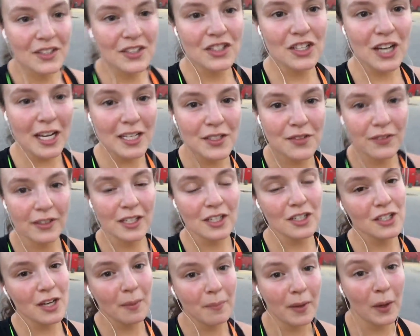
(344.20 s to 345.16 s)
Just
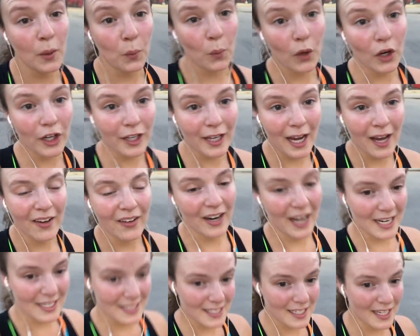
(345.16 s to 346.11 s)
finished up my workout.
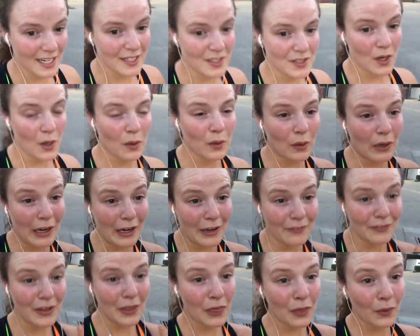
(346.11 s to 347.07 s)
I did a total
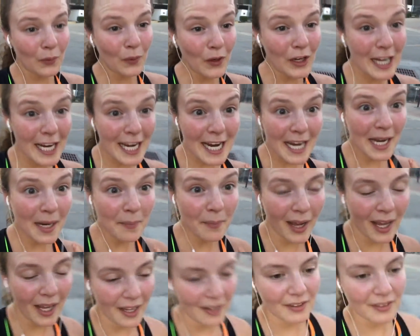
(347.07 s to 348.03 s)
of 3
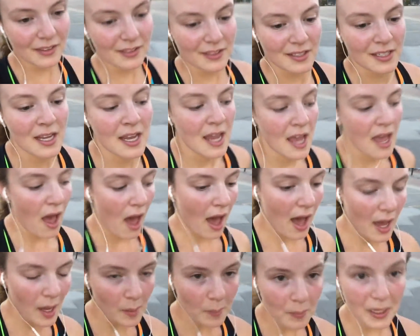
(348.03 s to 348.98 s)
miles.
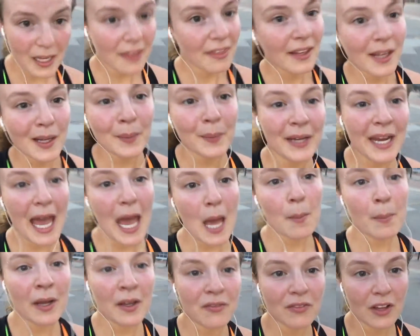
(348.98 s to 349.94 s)
But I think I'm gonna
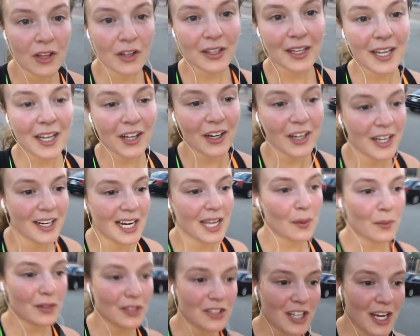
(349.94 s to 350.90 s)
end my vlog here, and I
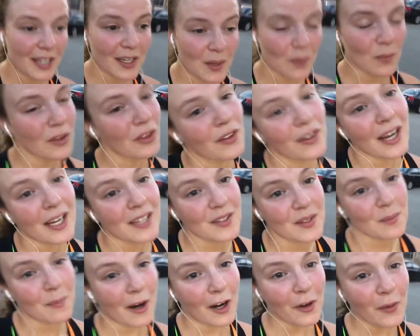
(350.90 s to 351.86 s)
will check in with you guys
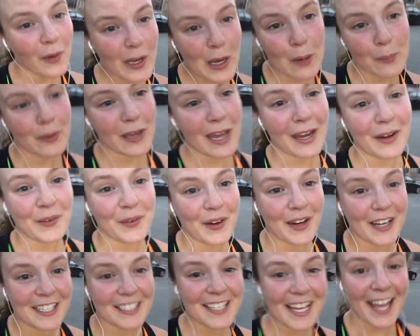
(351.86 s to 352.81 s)
tomorrow. I hope you had a
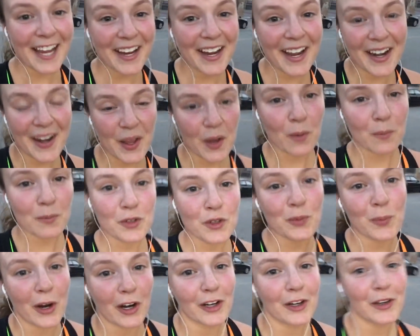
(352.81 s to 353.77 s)
great day, and I hope
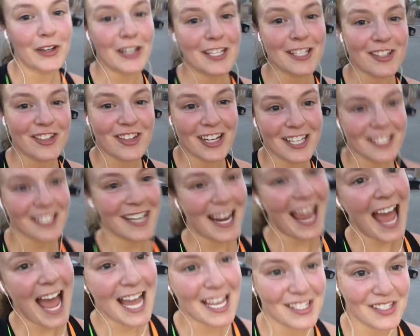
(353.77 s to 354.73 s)
tomorrow is just
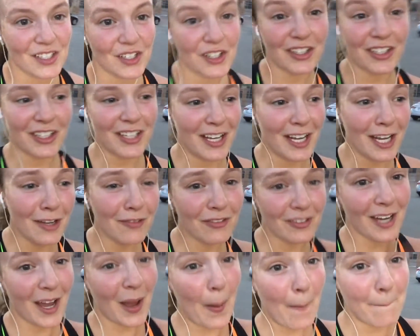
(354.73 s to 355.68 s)
as good, if
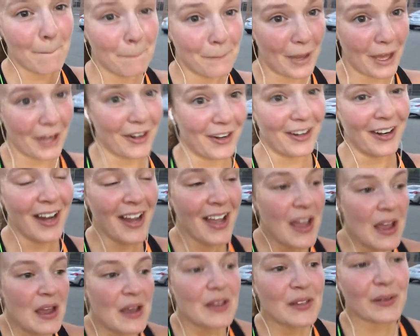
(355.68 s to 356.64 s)
not better.
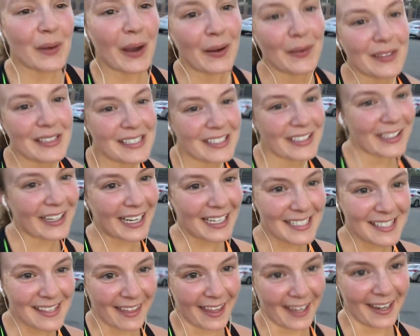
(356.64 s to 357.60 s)
So I will see you
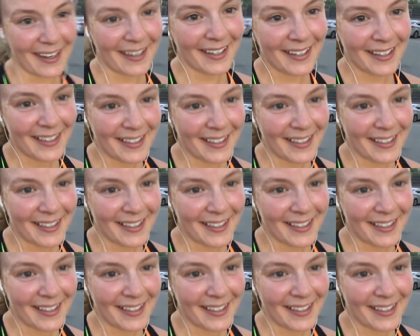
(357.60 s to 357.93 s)
guys then.